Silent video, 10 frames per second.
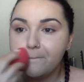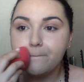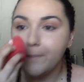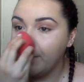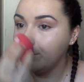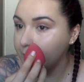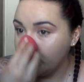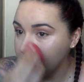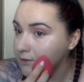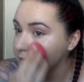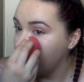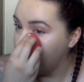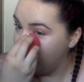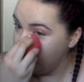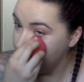pimple or
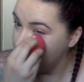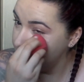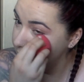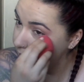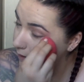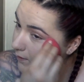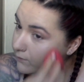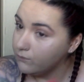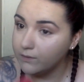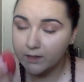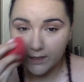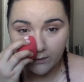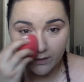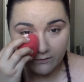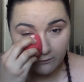scar. Now I really don't give
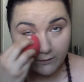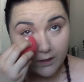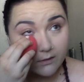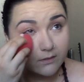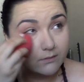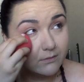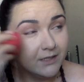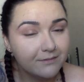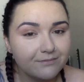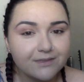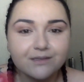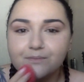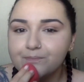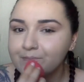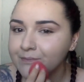a fuck.
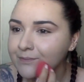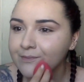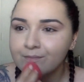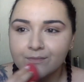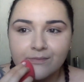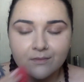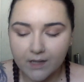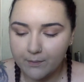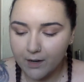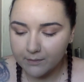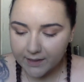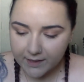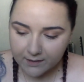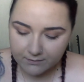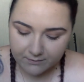
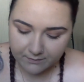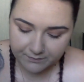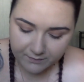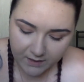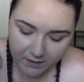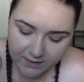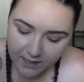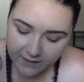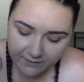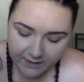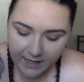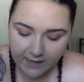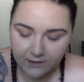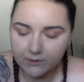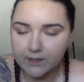Probably, it's not even that
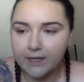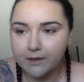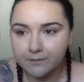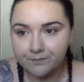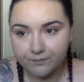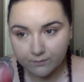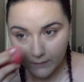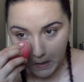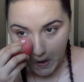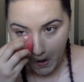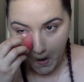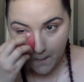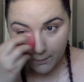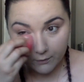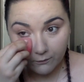though. Like
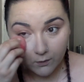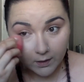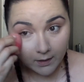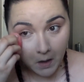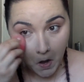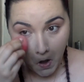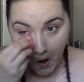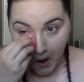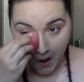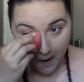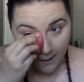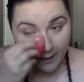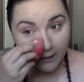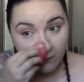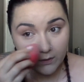before,
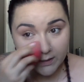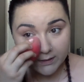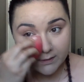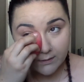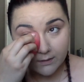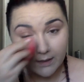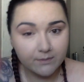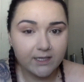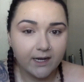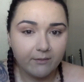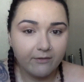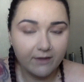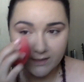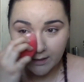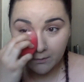it was, I'm setting my
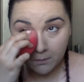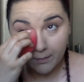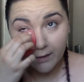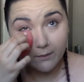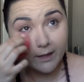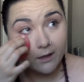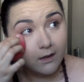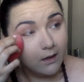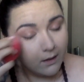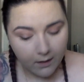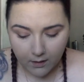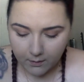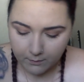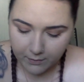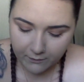face now, by the
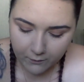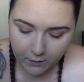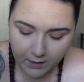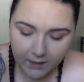way. Before,